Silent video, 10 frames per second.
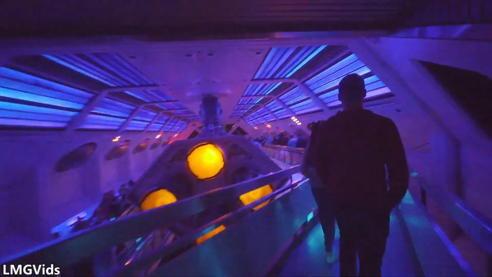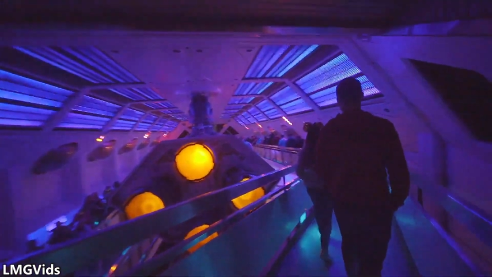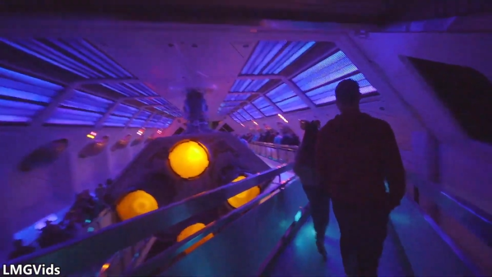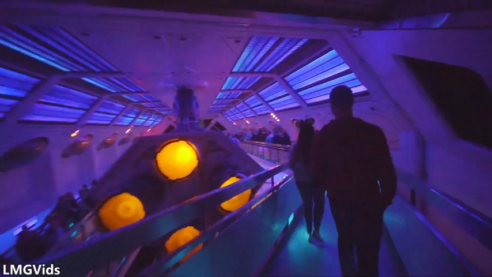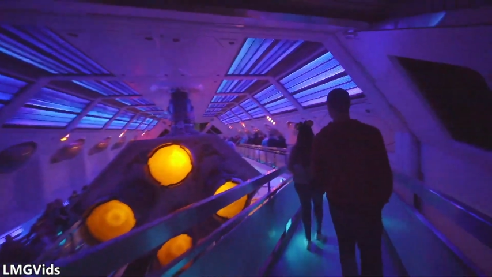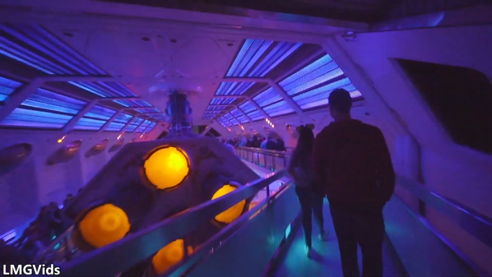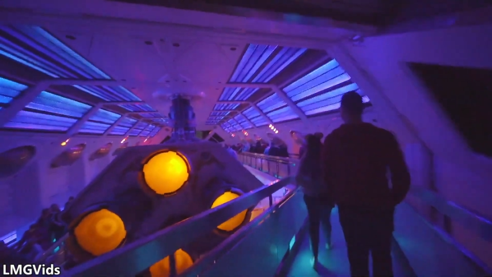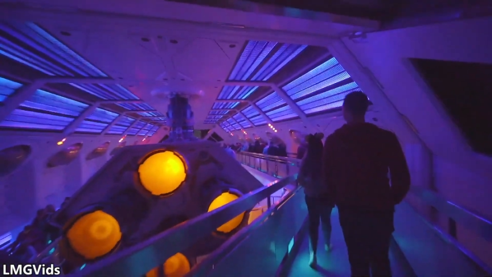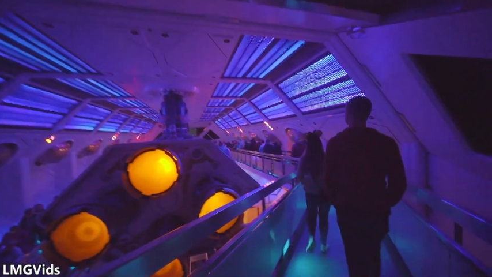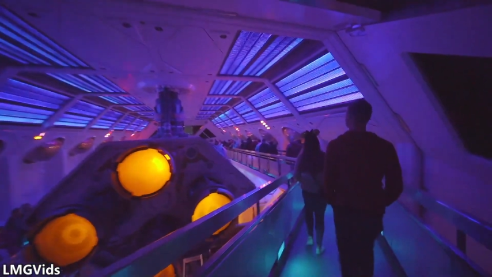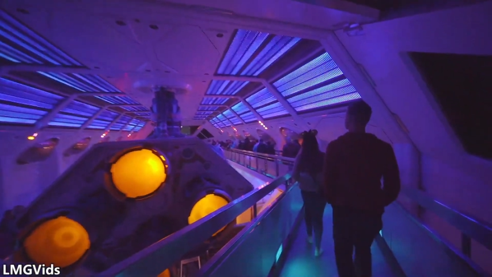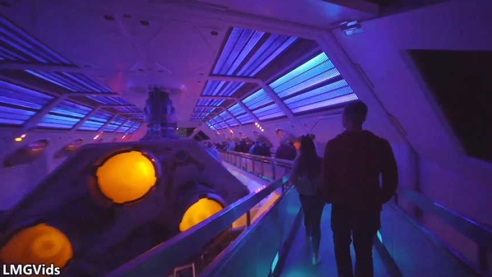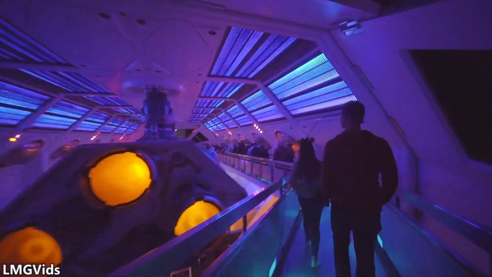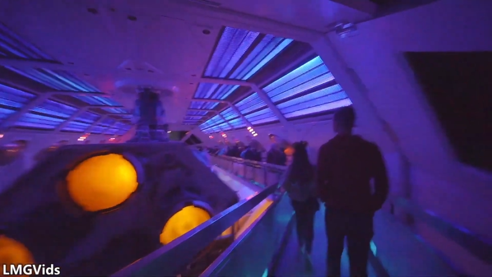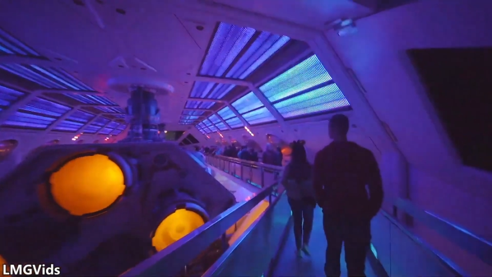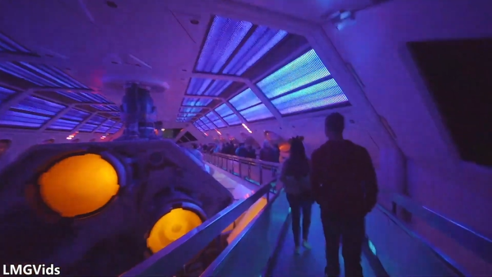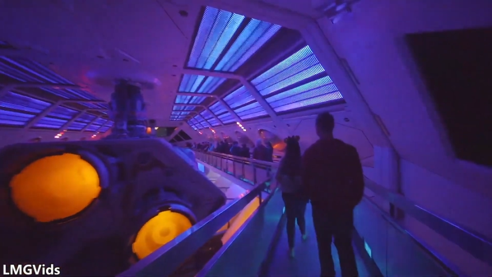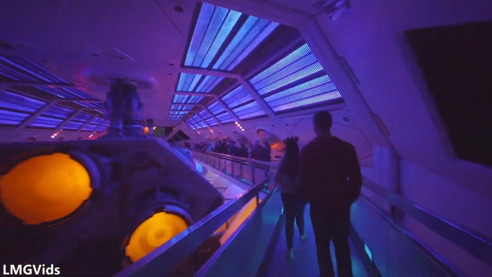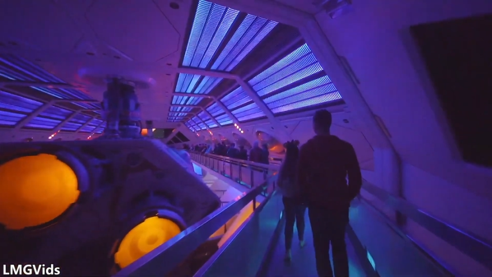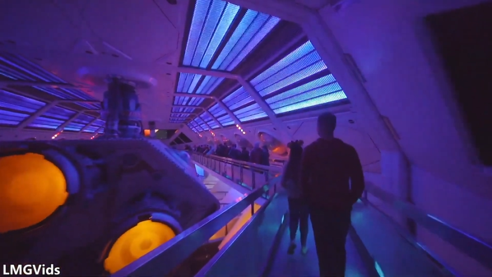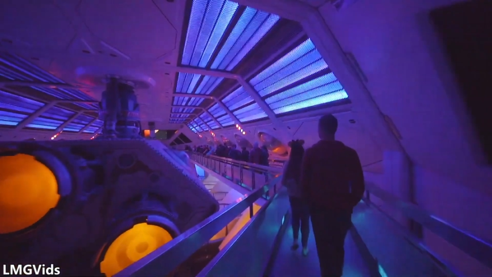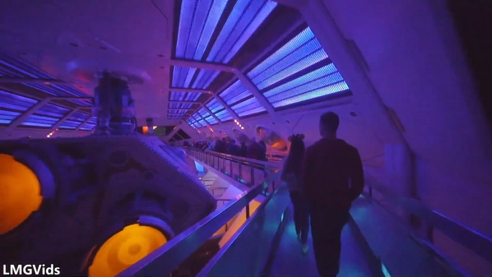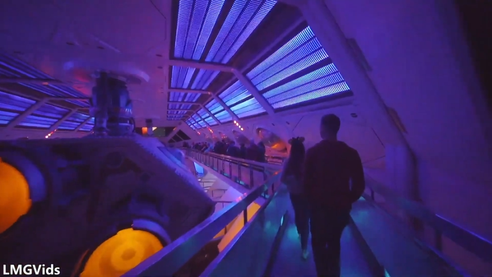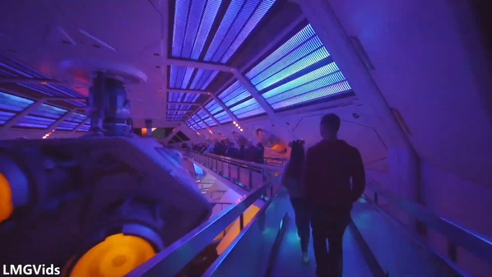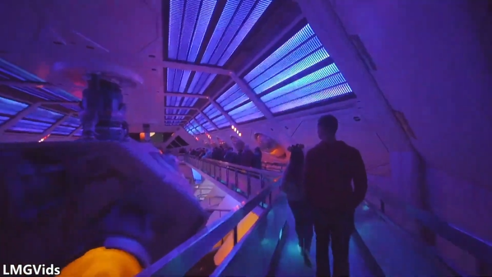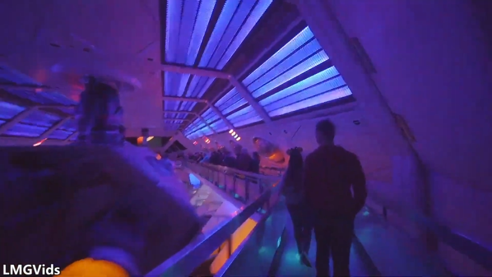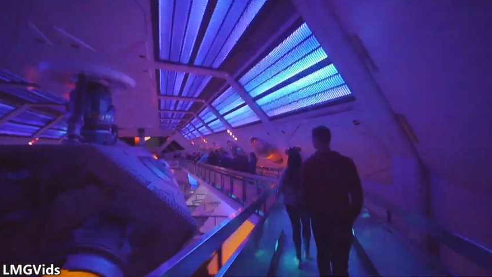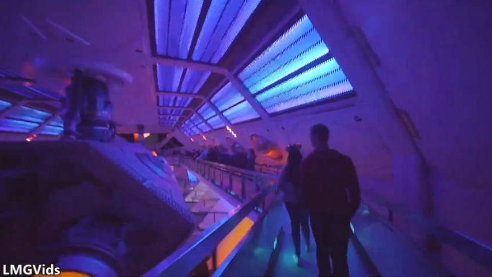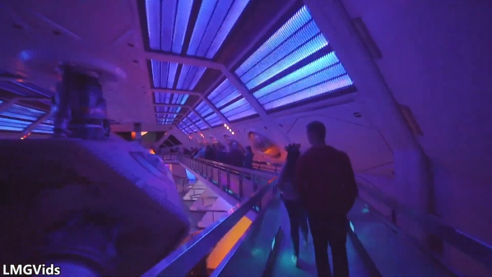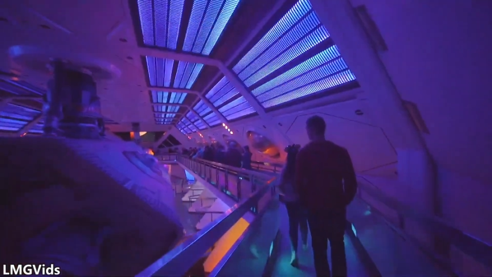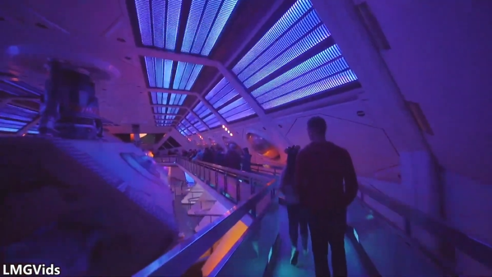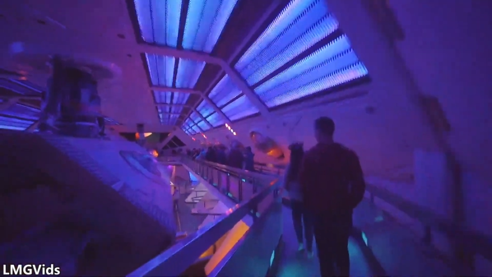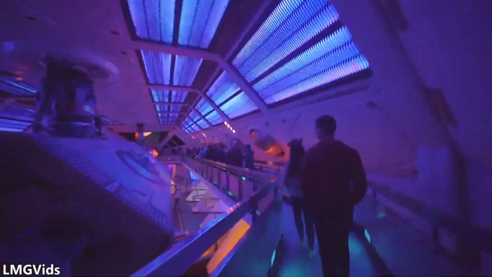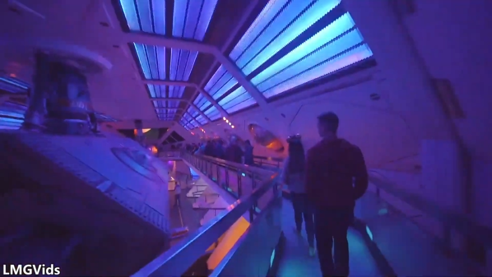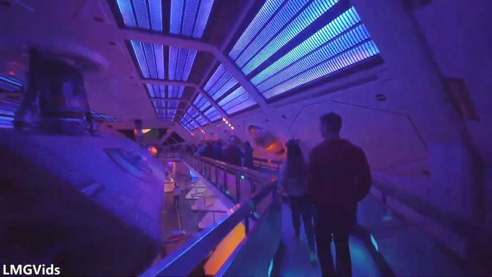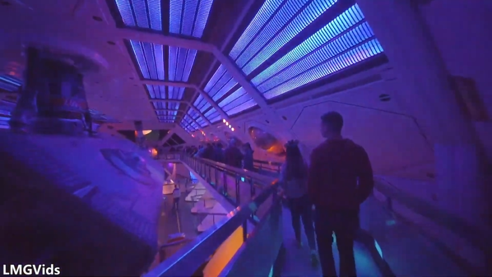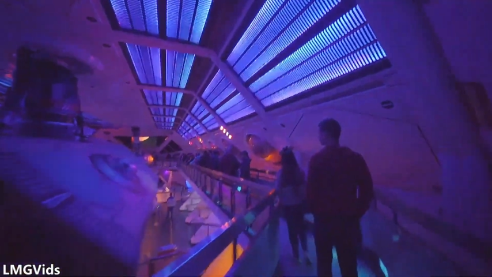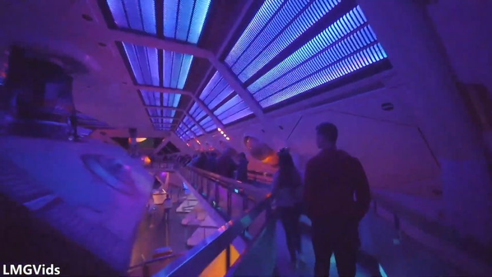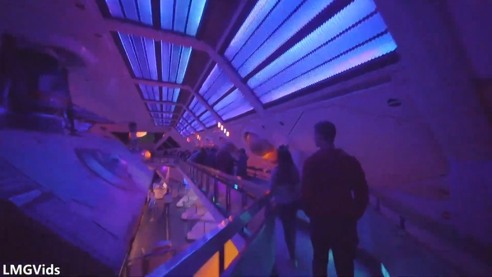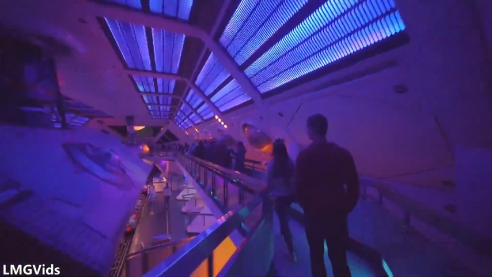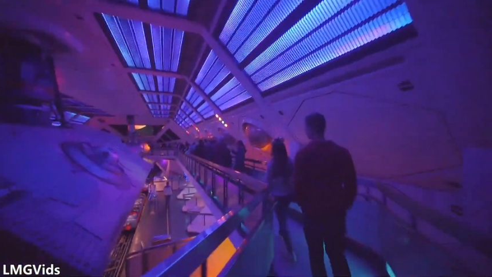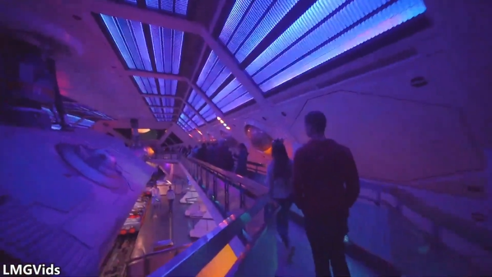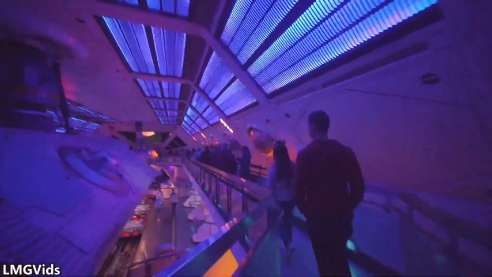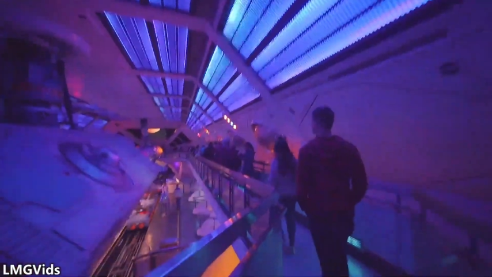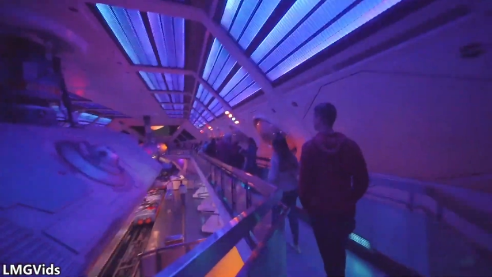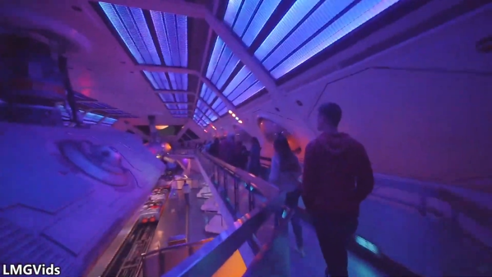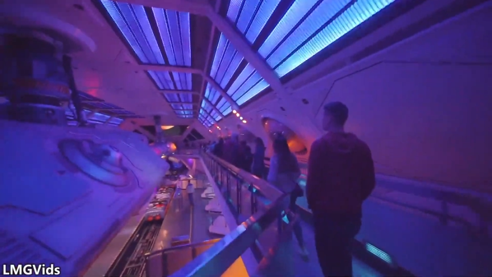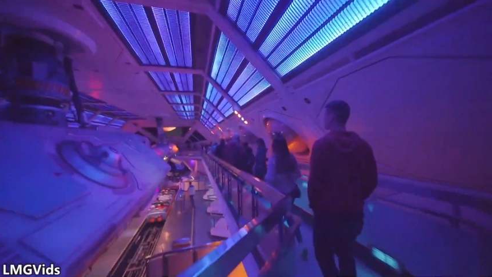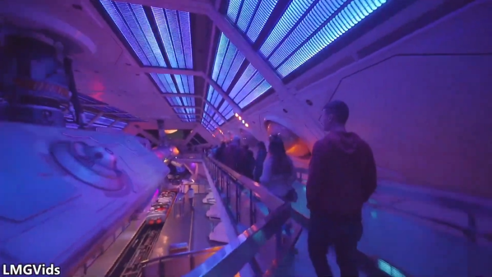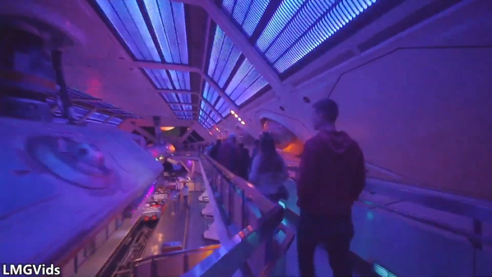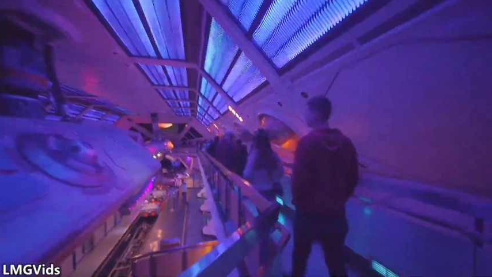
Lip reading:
(no speaker visible)